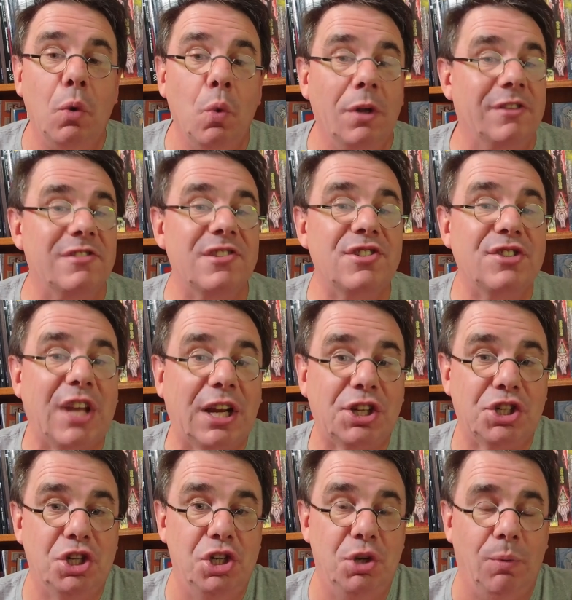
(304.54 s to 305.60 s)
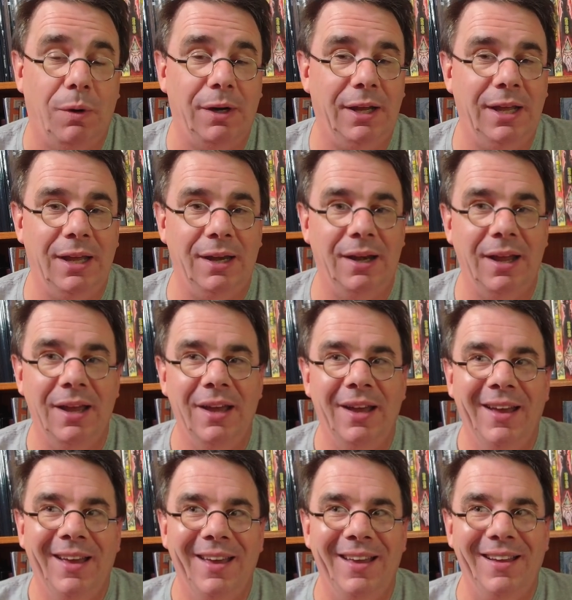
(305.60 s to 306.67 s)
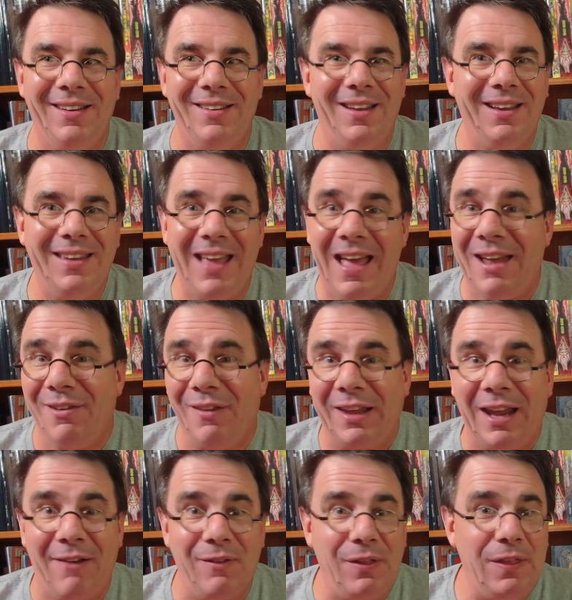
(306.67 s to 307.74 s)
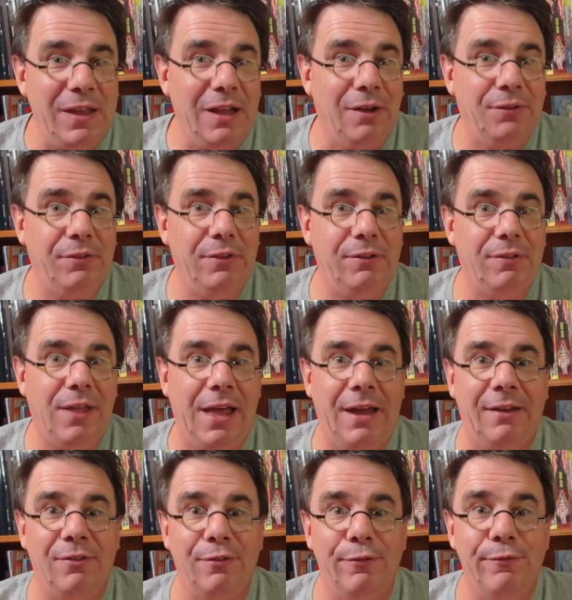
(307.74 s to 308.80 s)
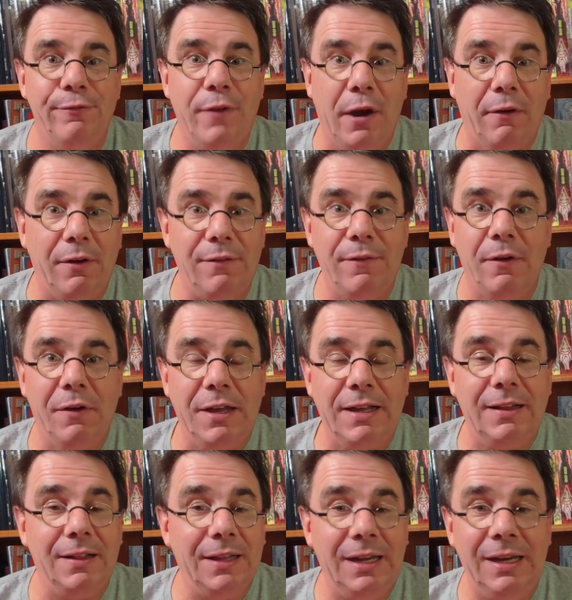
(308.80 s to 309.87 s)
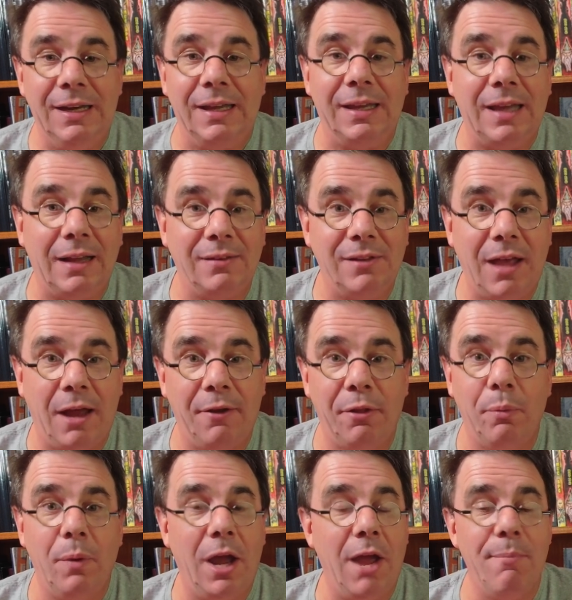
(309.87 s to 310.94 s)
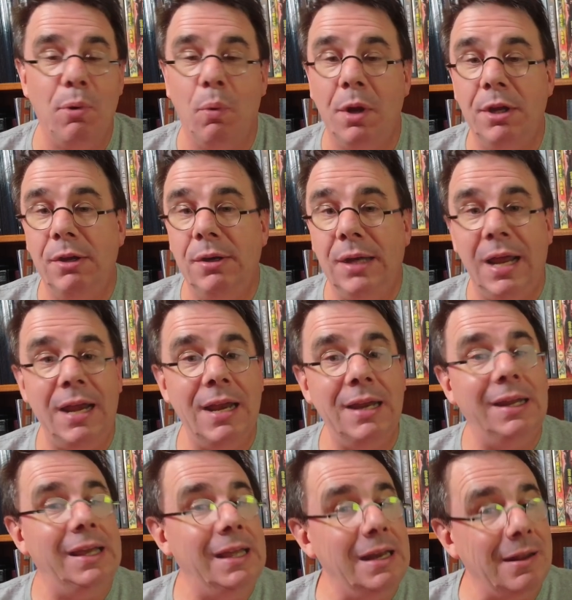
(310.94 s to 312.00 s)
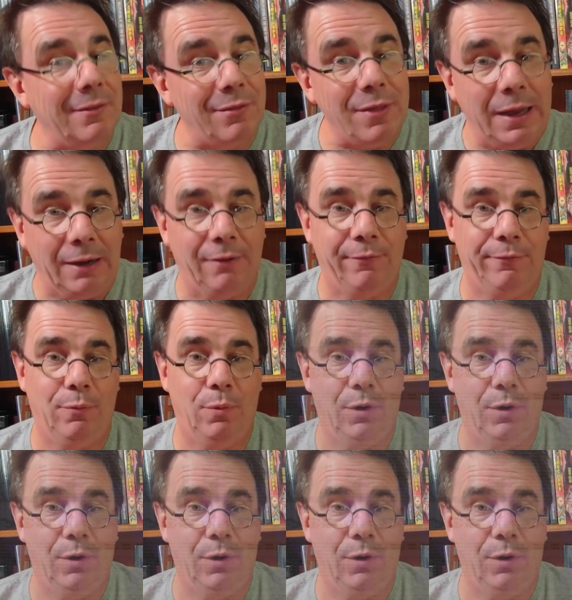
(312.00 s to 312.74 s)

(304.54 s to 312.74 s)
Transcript: what section you are in. It again, like everything else in this layout, it's very, very clean. It gets out of the way, but when you need it, it is there for